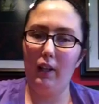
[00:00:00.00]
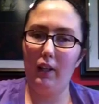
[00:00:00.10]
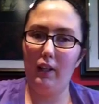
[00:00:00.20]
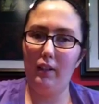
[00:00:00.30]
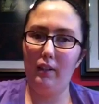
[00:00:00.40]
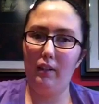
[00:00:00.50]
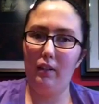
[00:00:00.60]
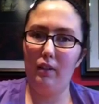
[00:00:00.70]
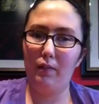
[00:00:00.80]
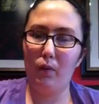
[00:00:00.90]
And
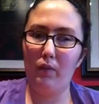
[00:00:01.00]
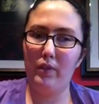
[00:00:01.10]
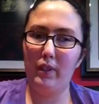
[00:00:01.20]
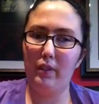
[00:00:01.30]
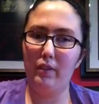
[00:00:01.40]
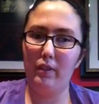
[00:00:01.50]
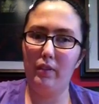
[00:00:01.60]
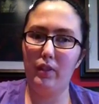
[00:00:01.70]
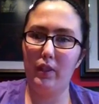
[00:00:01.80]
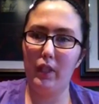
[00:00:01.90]
the fourth season, you
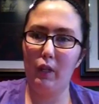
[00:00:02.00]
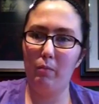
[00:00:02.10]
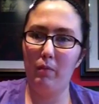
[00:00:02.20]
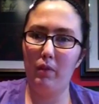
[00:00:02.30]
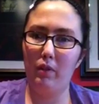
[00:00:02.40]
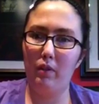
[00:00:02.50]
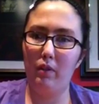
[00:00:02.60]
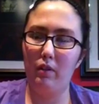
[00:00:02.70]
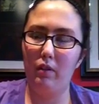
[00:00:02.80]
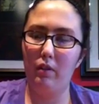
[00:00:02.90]
see them
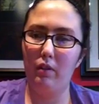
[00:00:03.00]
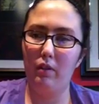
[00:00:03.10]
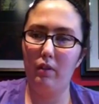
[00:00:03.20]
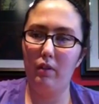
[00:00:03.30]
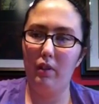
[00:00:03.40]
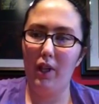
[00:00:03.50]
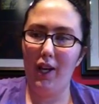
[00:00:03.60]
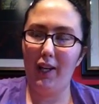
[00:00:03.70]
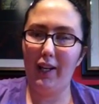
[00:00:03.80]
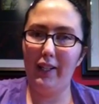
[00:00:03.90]

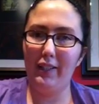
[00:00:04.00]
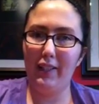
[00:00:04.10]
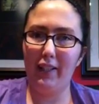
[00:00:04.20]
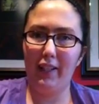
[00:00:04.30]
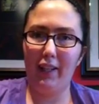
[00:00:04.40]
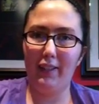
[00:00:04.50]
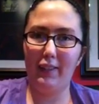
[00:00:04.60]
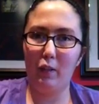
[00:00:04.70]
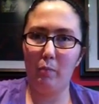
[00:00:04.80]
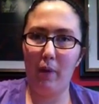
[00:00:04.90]
kind of taking a
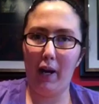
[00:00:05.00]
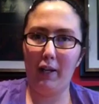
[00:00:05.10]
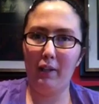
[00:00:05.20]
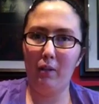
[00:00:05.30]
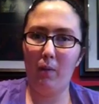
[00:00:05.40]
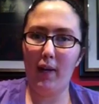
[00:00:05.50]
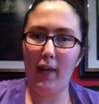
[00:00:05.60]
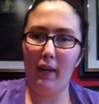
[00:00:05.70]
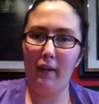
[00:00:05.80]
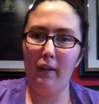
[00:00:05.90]
step back in a
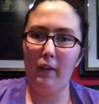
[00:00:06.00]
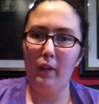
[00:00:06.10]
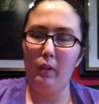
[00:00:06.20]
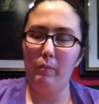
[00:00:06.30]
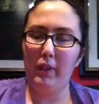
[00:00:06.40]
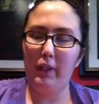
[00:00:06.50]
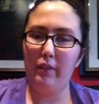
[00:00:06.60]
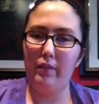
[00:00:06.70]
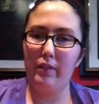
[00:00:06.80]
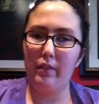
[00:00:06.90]
way,
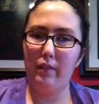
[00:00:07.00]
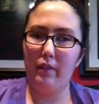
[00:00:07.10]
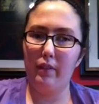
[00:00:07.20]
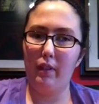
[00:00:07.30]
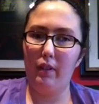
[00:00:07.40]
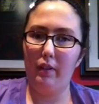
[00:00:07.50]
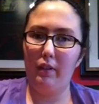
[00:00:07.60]
because they're